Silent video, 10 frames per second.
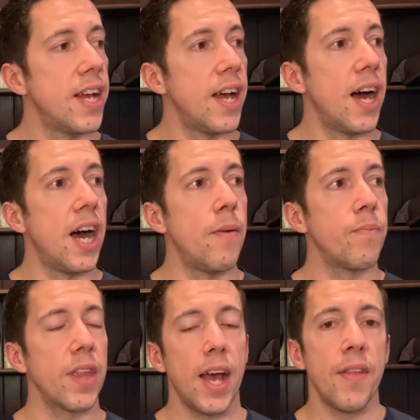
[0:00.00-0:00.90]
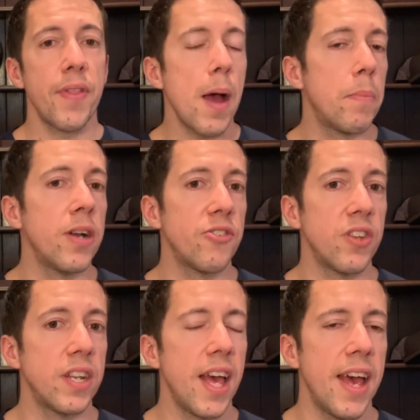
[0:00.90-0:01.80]
And that
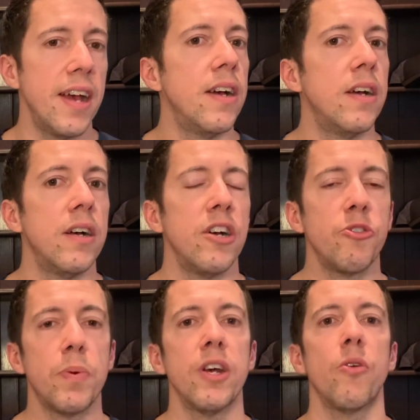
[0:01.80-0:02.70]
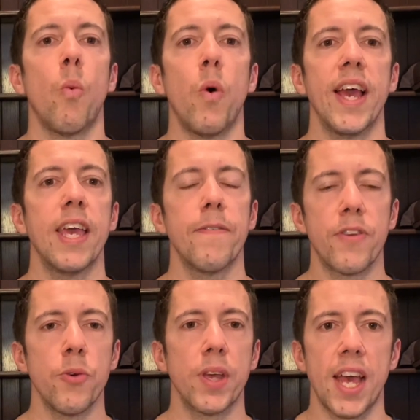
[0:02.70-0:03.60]
person there has burnt way
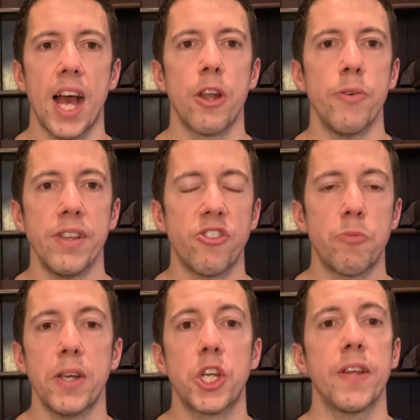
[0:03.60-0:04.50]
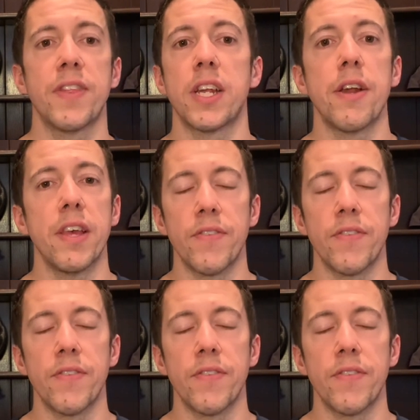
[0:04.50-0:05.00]
fewer calories, especially if they don't even